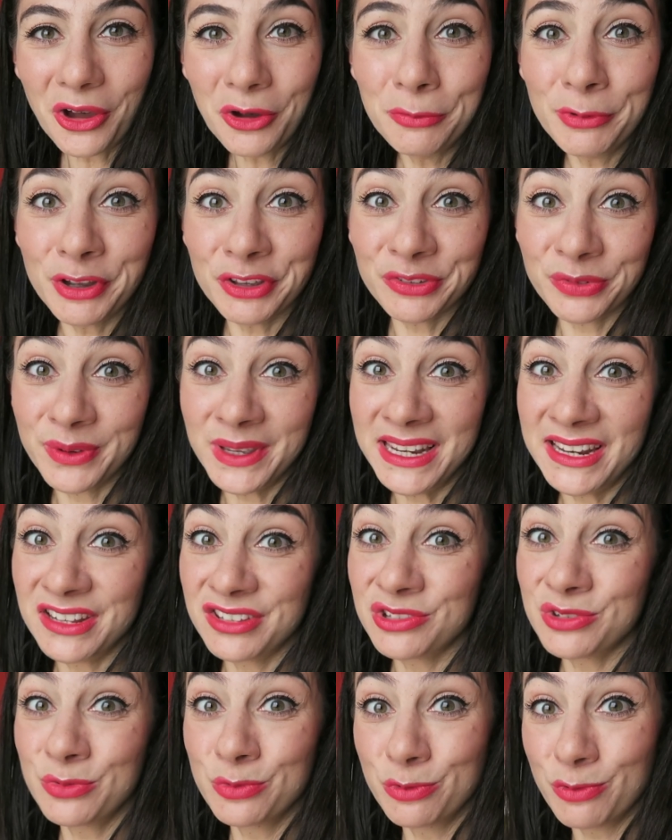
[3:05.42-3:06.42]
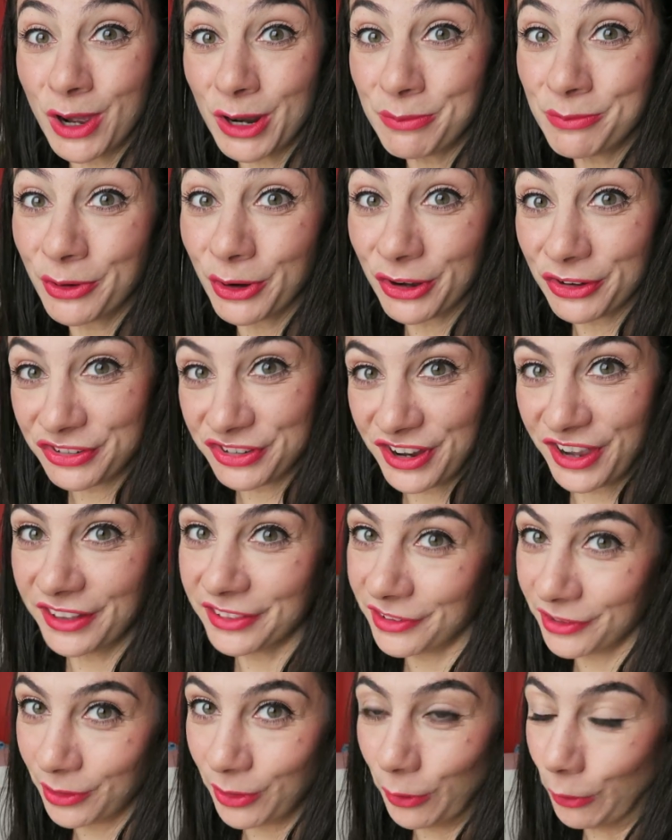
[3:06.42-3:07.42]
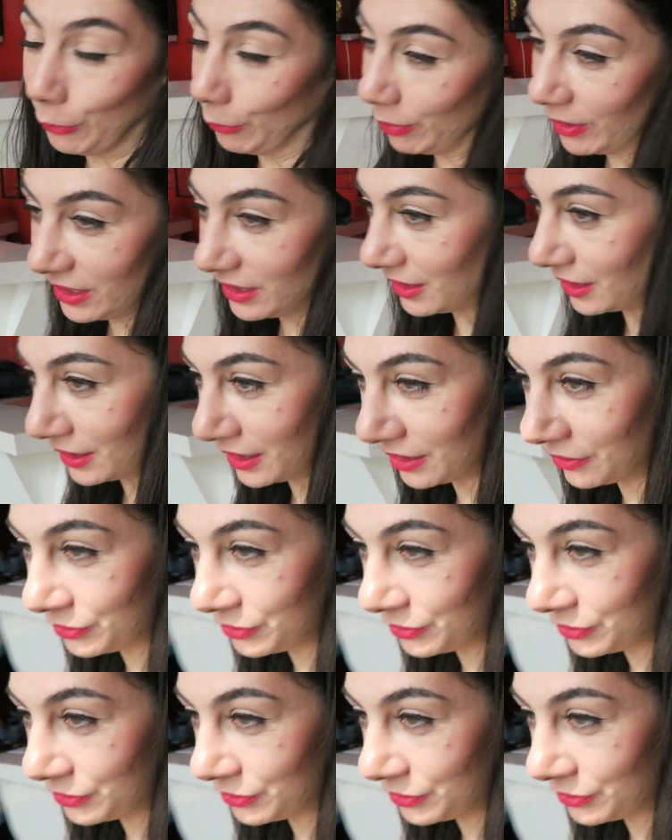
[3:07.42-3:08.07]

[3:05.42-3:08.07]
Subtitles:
Almost finished, one more shot to go, but I